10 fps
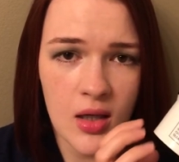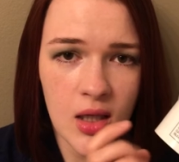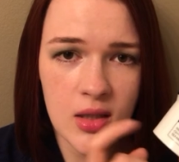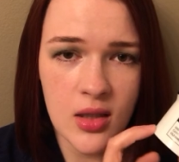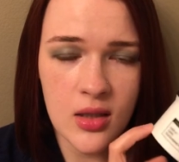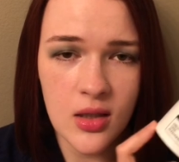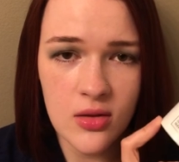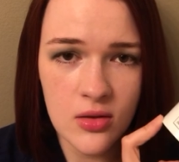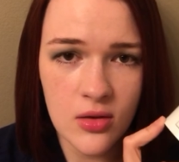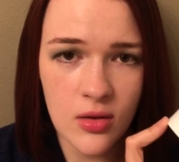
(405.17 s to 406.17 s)
And
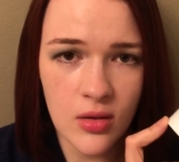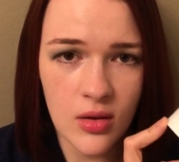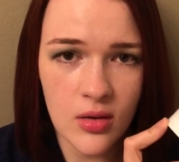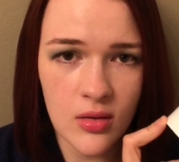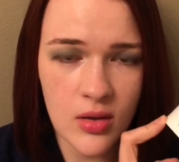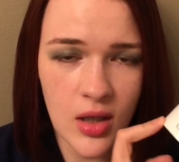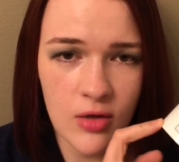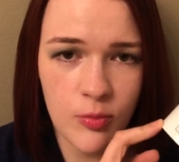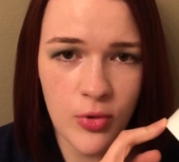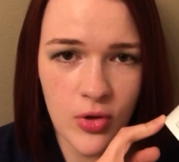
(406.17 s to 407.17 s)
another
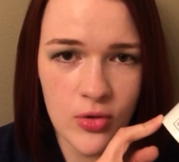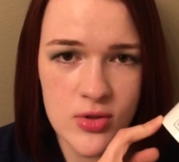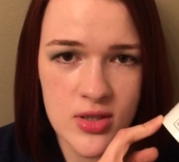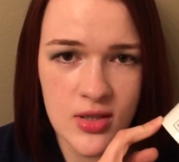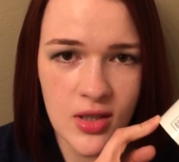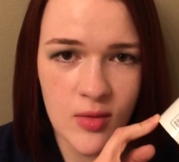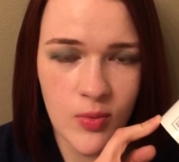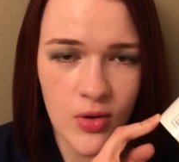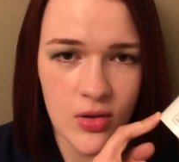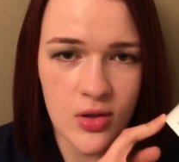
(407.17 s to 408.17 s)
kind of pro
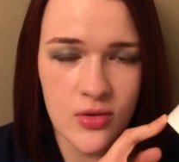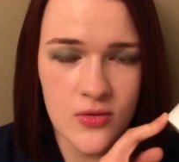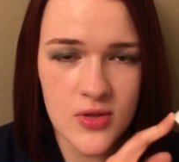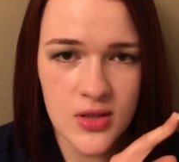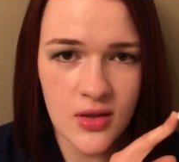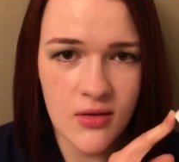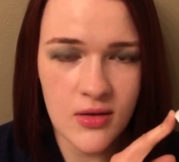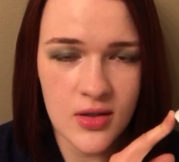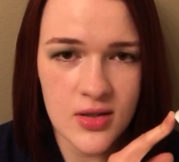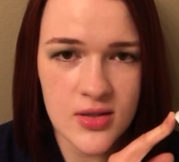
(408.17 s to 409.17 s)
tip on using
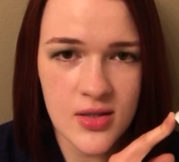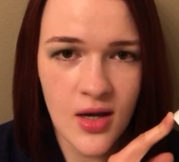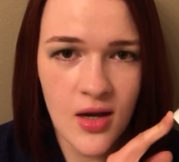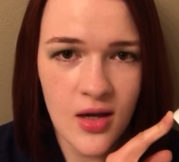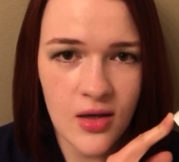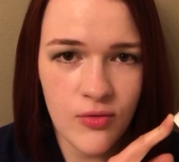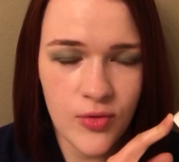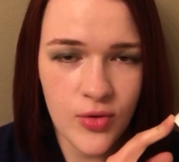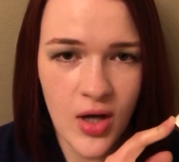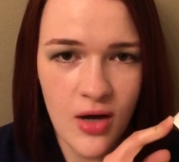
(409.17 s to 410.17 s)
these if
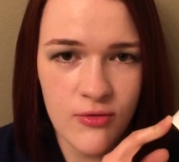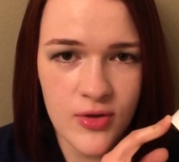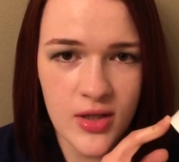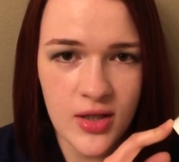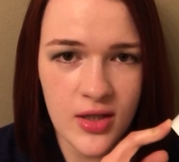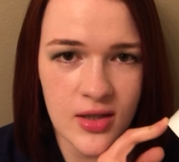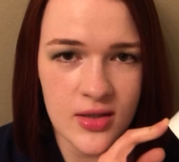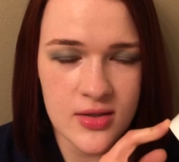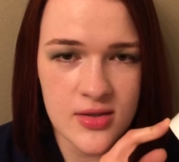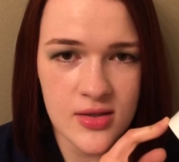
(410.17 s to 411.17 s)
you have
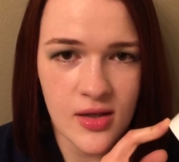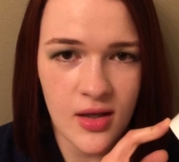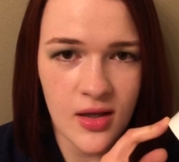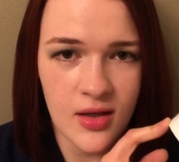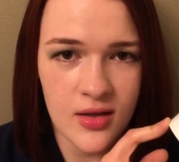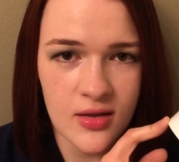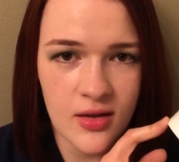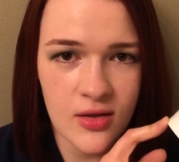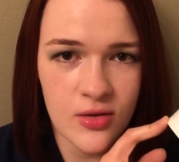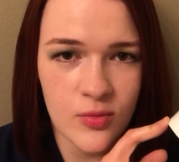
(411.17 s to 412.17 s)
kids and
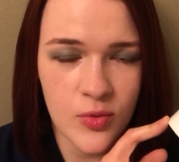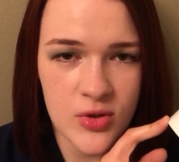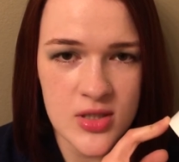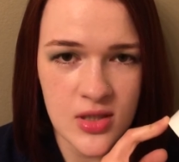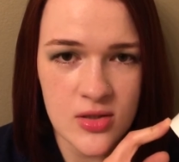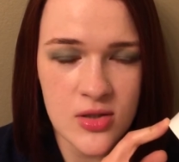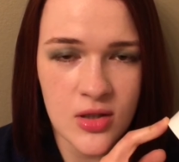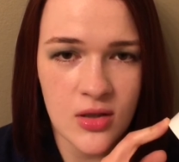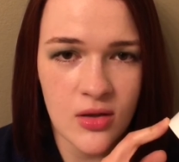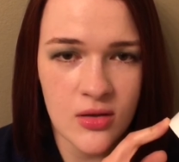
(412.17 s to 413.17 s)
you put
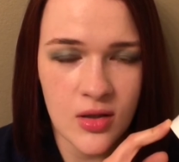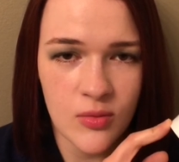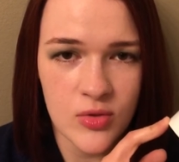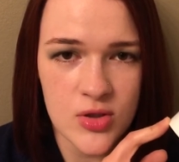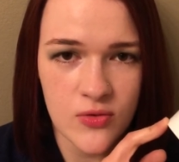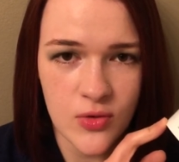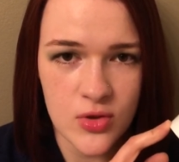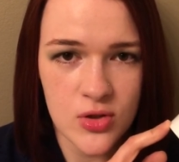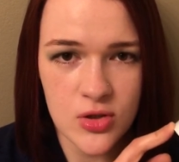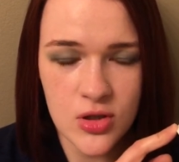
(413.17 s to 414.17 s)
sunscreen on them, which of
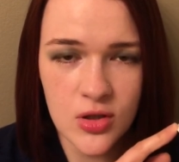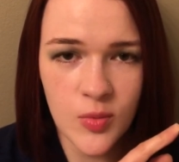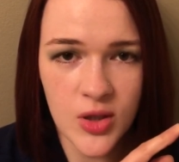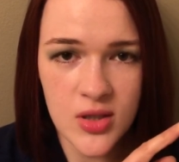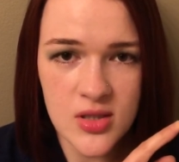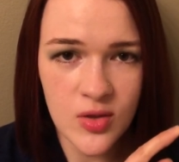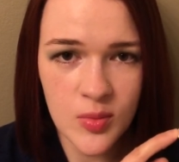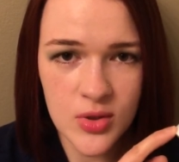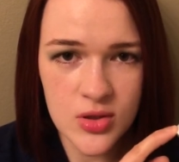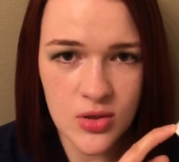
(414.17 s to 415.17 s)
course you should because
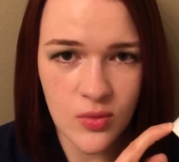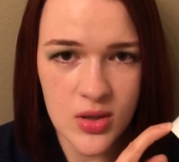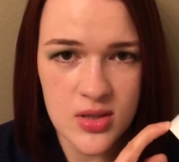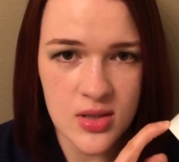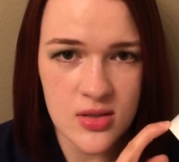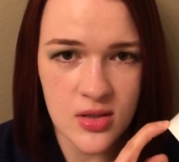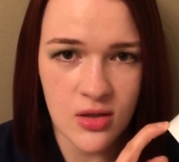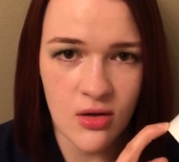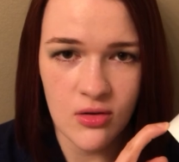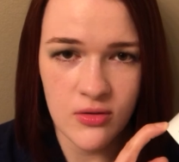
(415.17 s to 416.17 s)
everybody should wear
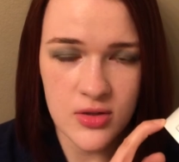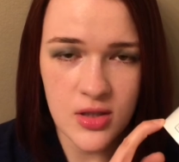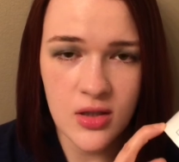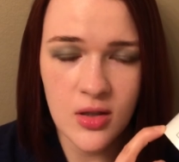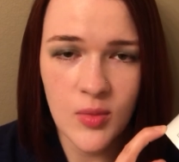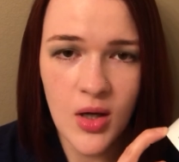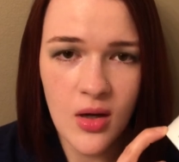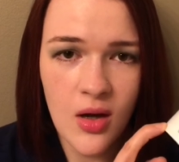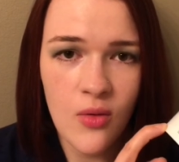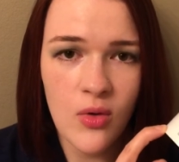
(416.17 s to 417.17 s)
sunscreen all the time,
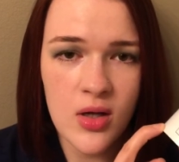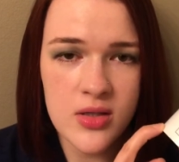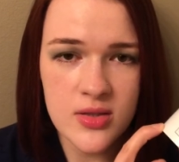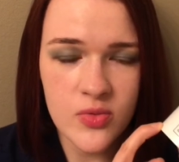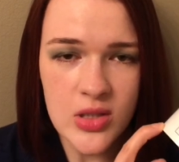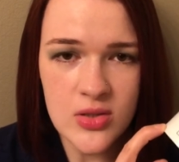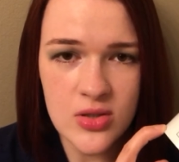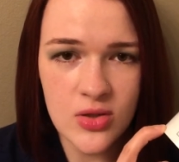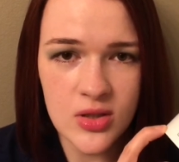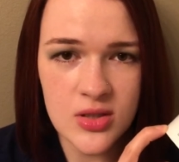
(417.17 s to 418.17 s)
well, sometimes
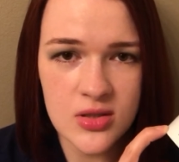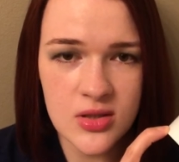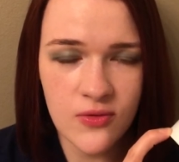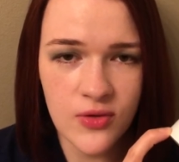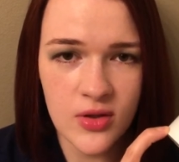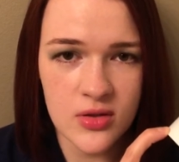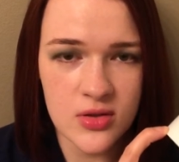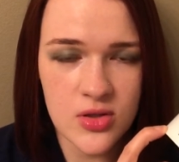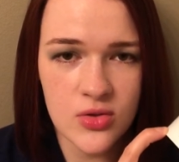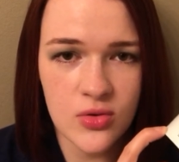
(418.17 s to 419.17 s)
it's really
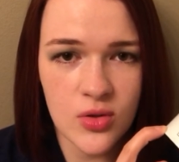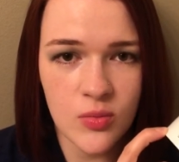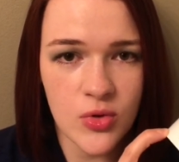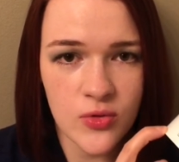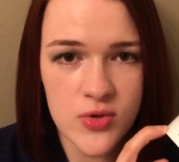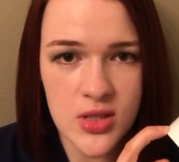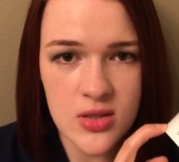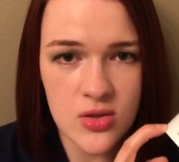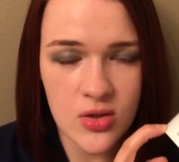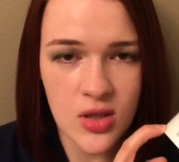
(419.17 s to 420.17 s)
difficult to remove
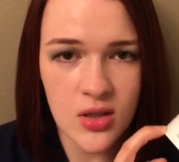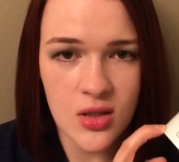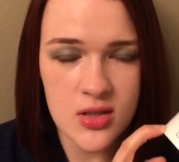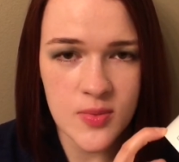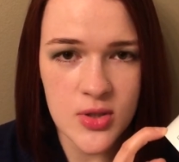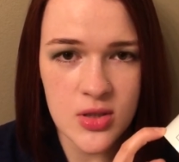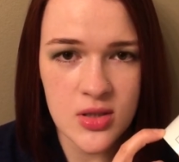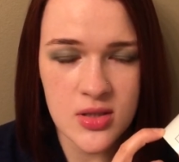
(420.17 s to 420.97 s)
sunscreen, especially